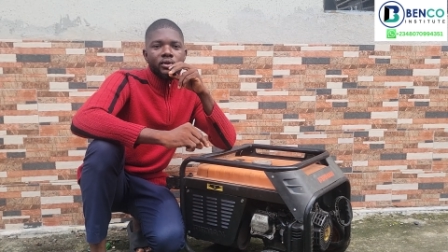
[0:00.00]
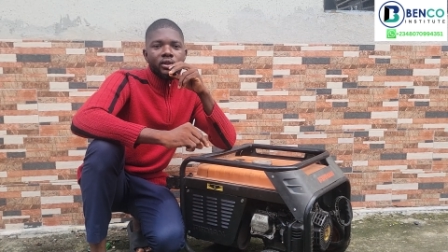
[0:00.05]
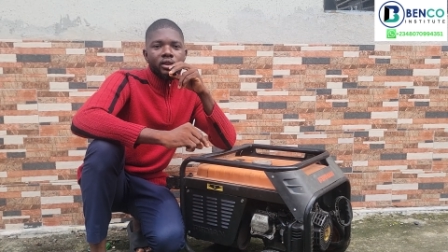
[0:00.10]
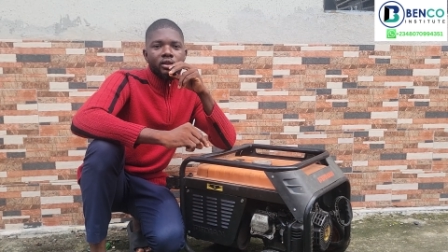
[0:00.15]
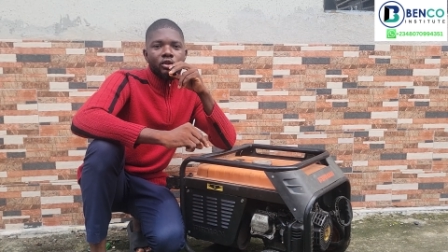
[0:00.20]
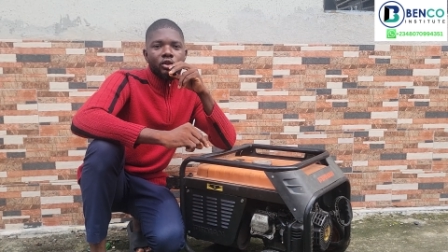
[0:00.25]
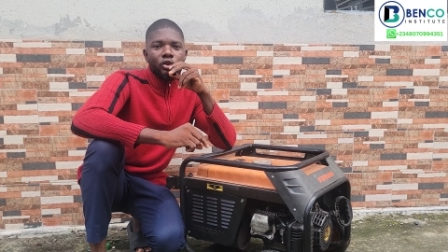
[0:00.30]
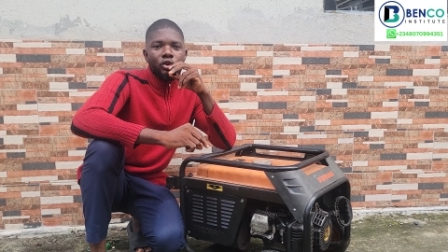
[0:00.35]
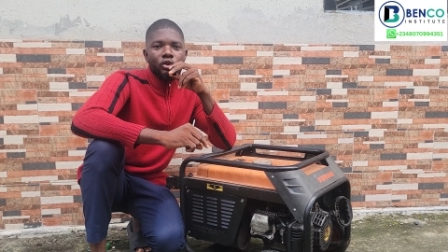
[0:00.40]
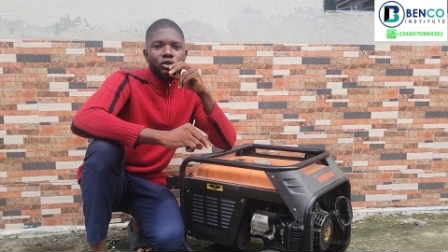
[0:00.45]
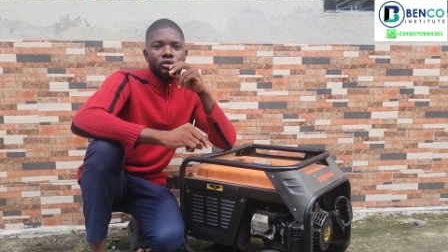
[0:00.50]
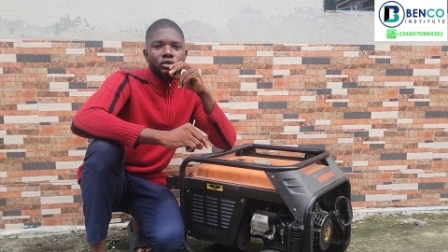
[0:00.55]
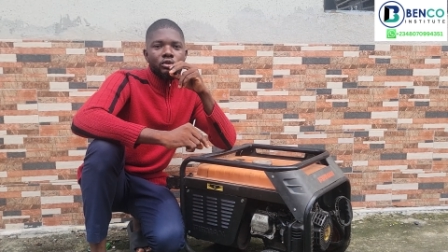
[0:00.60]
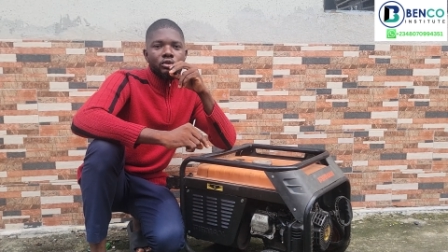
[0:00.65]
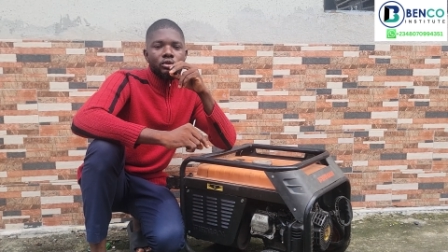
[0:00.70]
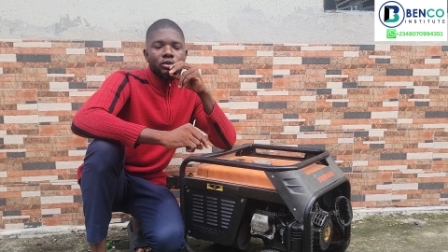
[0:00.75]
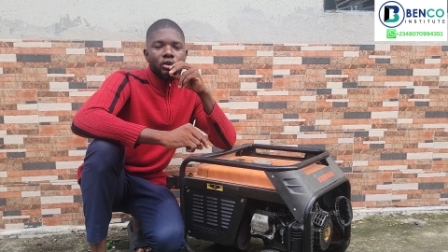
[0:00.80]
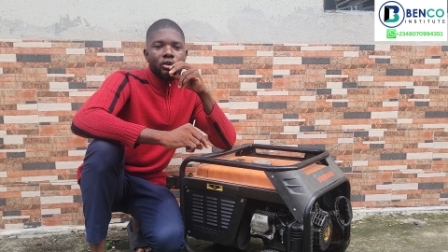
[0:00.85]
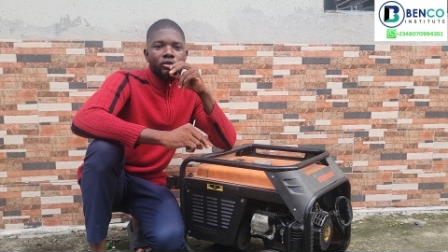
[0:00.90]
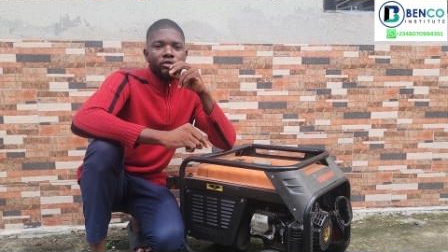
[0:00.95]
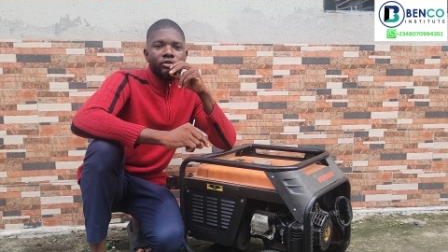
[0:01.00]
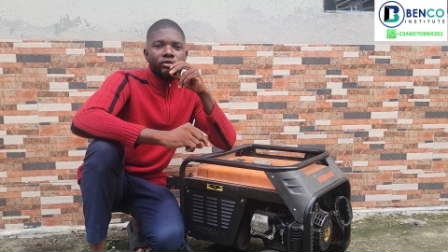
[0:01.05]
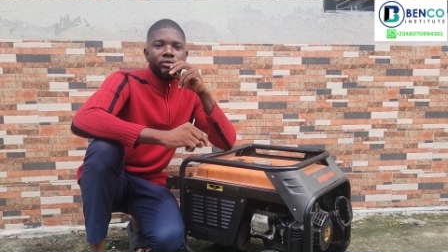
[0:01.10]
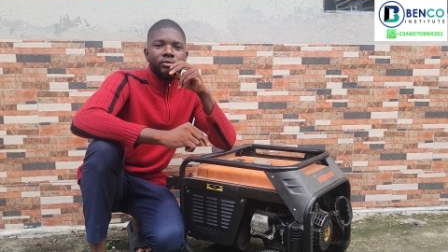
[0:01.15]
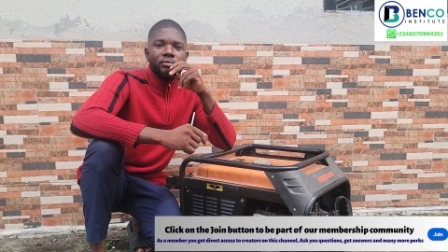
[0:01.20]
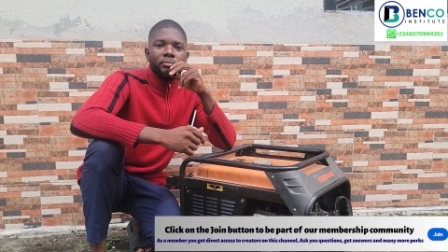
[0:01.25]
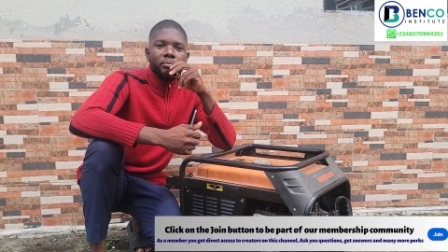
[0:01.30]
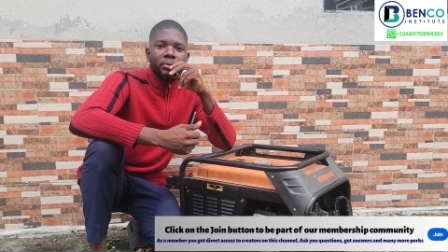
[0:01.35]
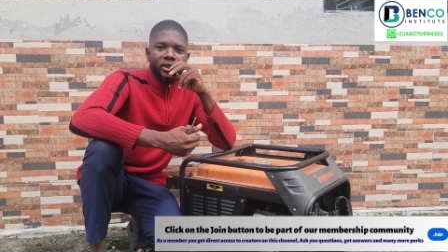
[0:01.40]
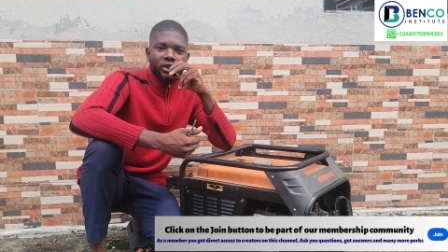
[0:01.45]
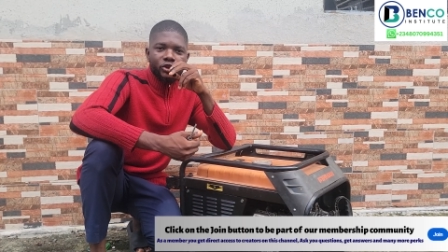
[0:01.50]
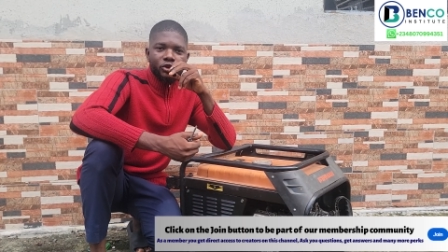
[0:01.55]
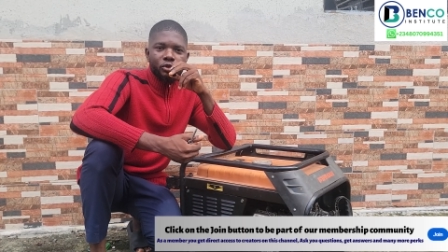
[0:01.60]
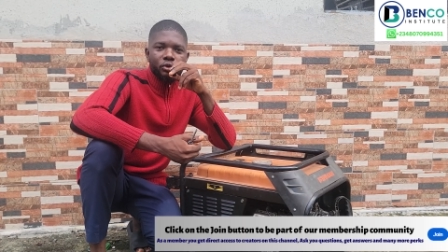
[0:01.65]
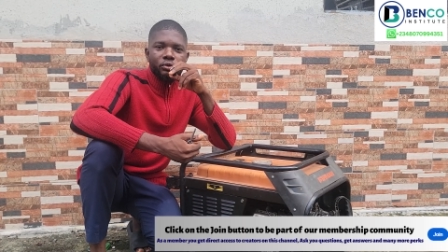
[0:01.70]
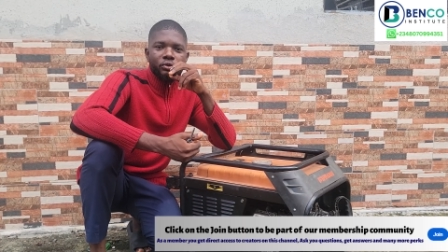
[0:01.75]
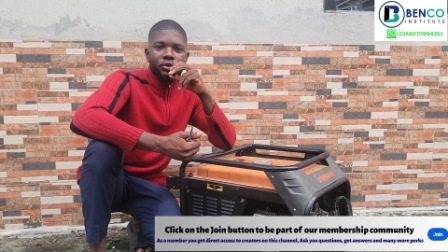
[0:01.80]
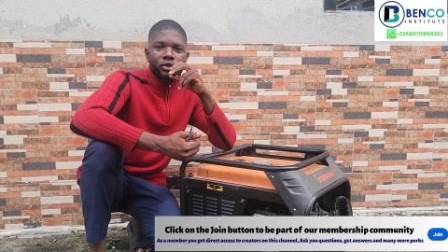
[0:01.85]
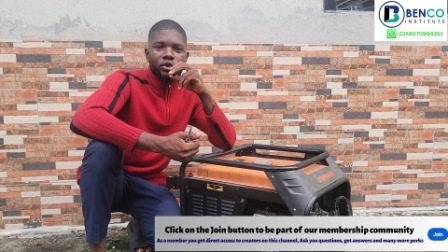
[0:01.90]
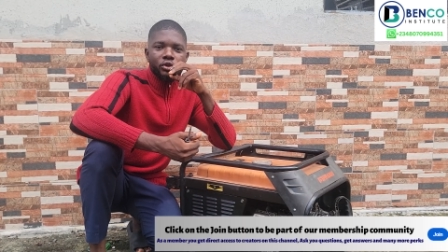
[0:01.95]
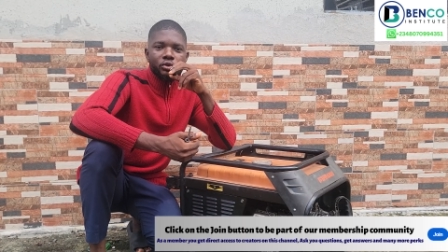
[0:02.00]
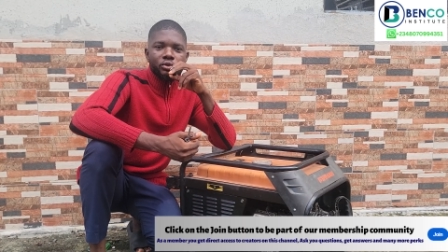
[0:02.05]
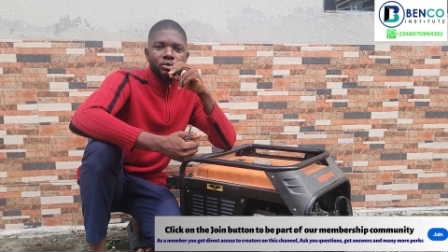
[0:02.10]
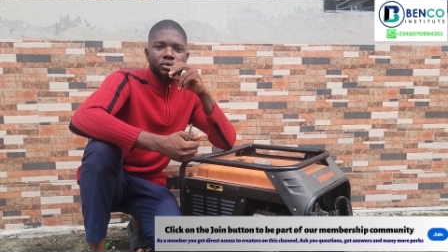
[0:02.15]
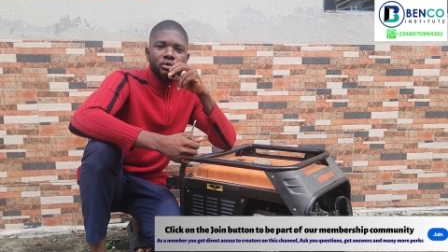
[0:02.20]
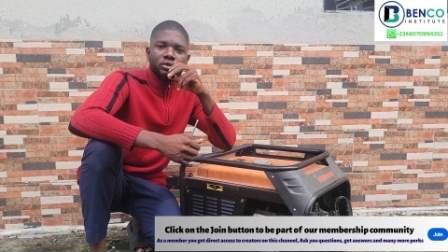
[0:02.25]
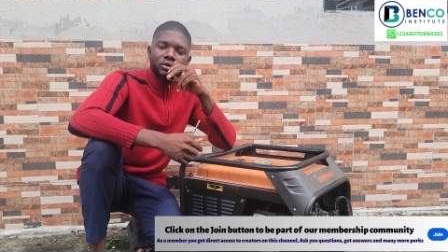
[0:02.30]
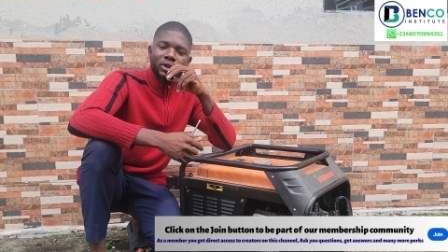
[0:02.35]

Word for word: the cost of petrol for you.